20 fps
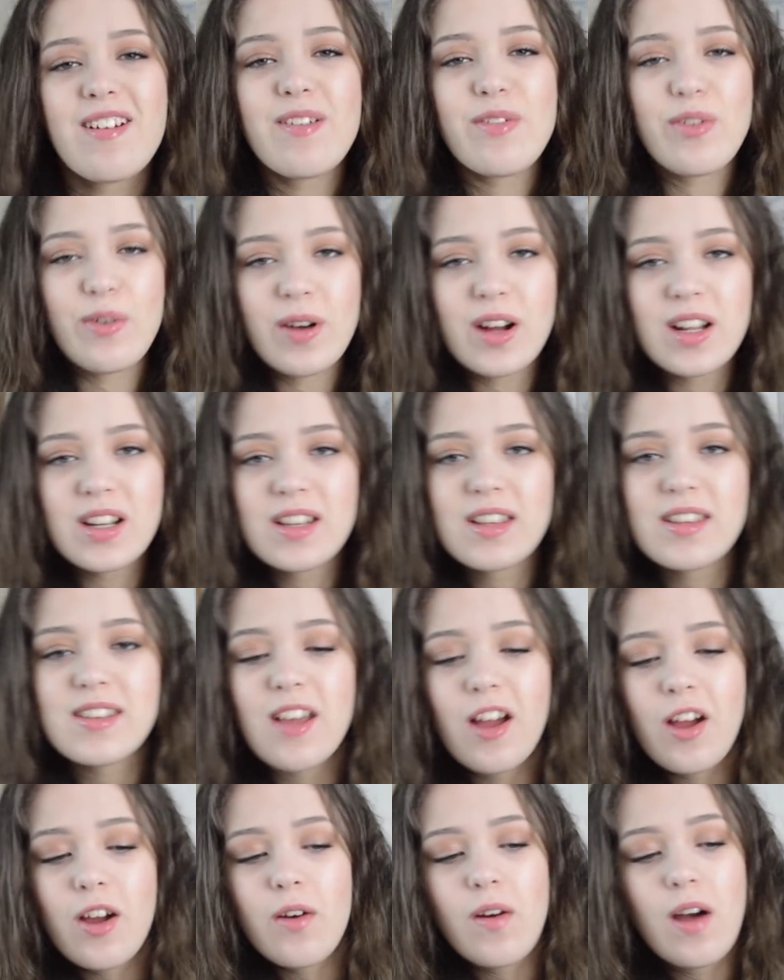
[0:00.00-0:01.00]
everyone,
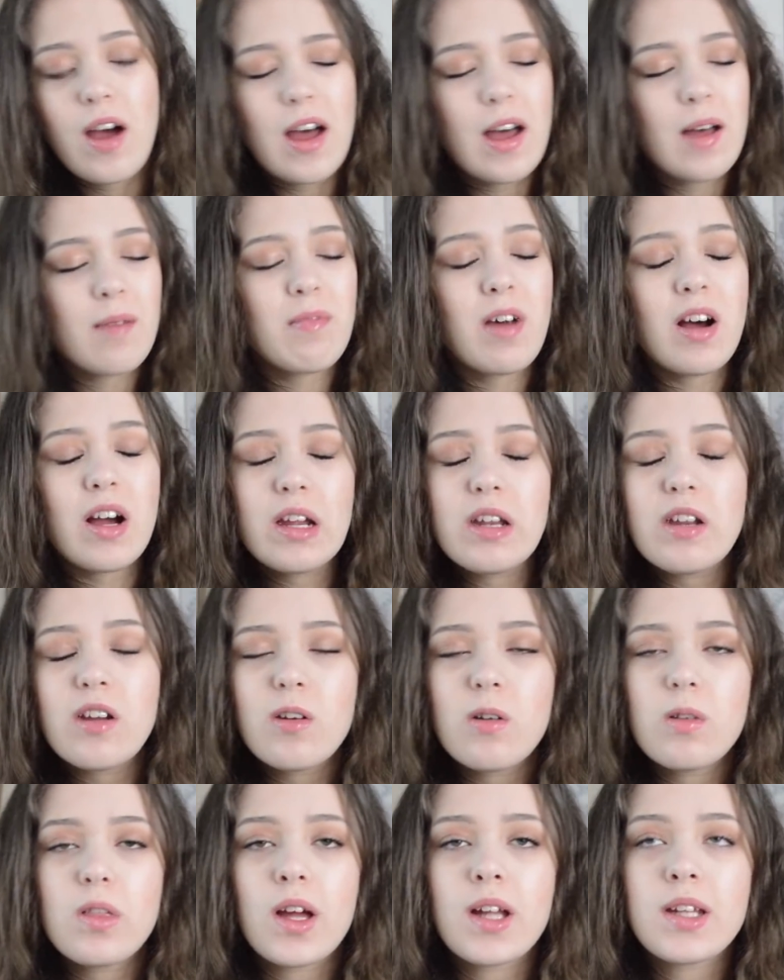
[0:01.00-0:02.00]
so I
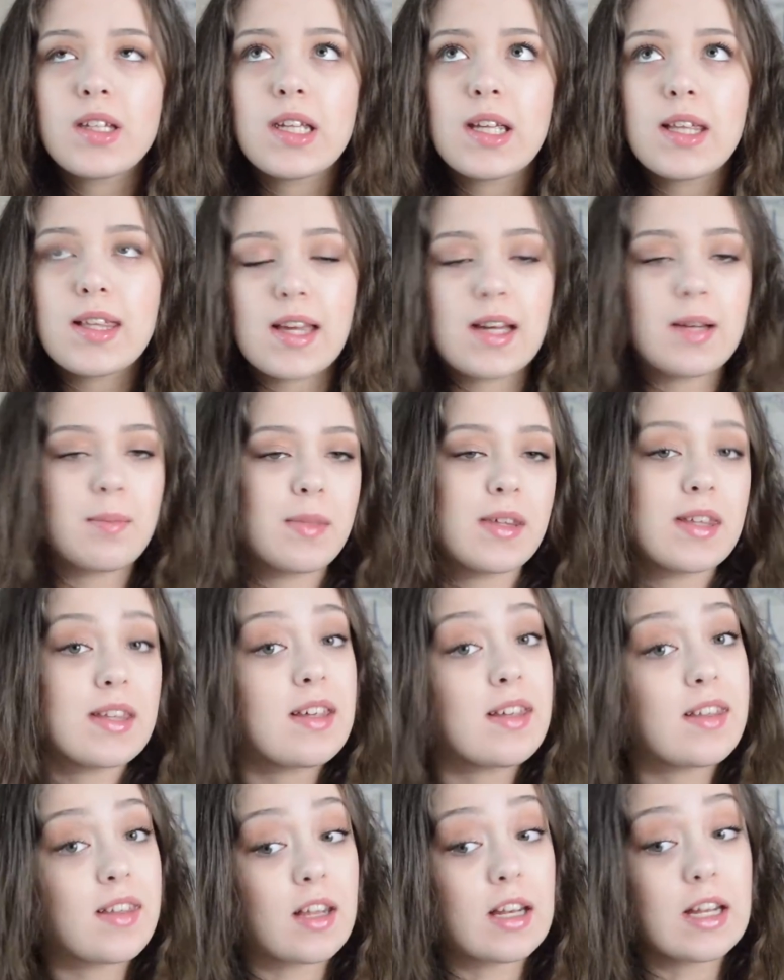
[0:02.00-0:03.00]
know that the exam
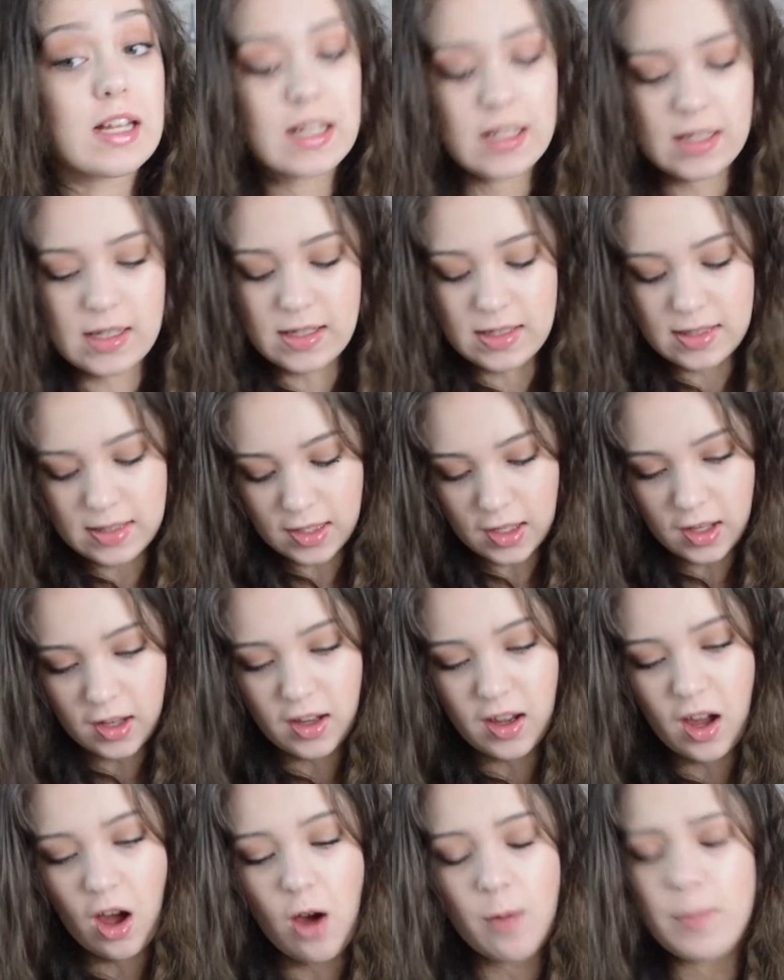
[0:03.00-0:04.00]
season is
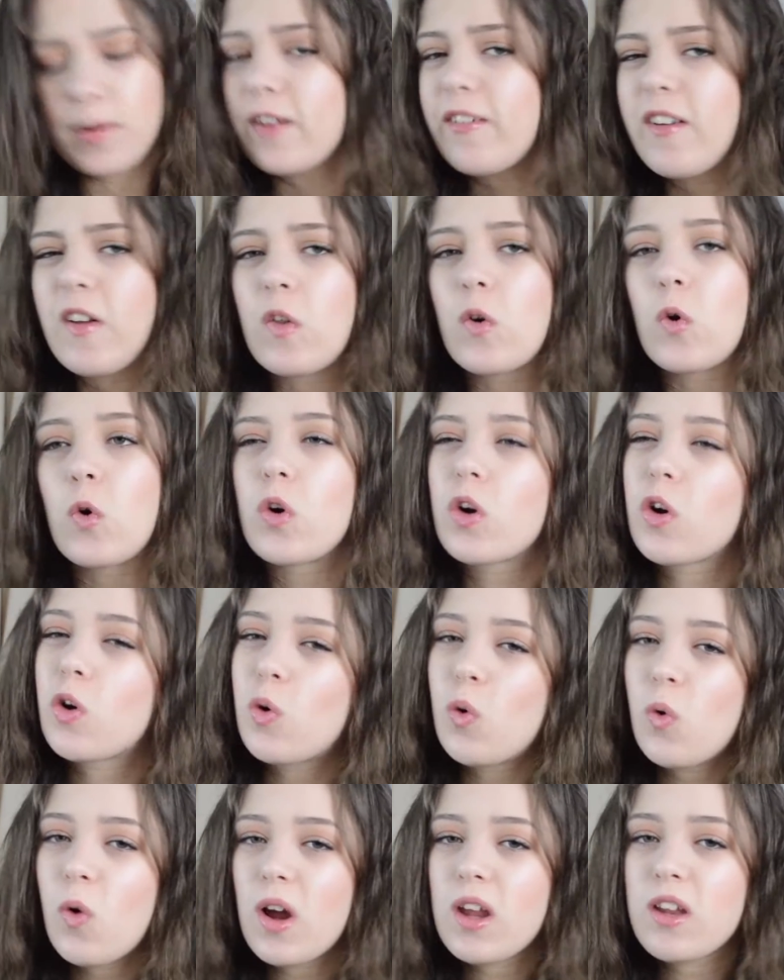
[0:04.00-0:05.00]
coming around the corner
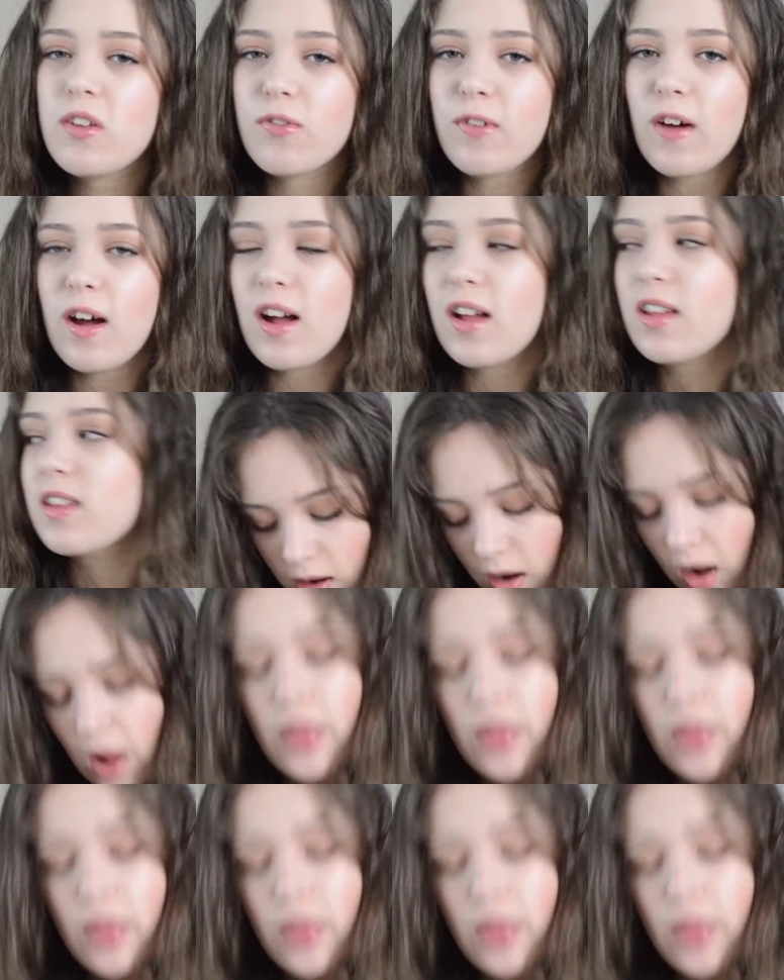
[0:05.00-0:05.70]
quite fast.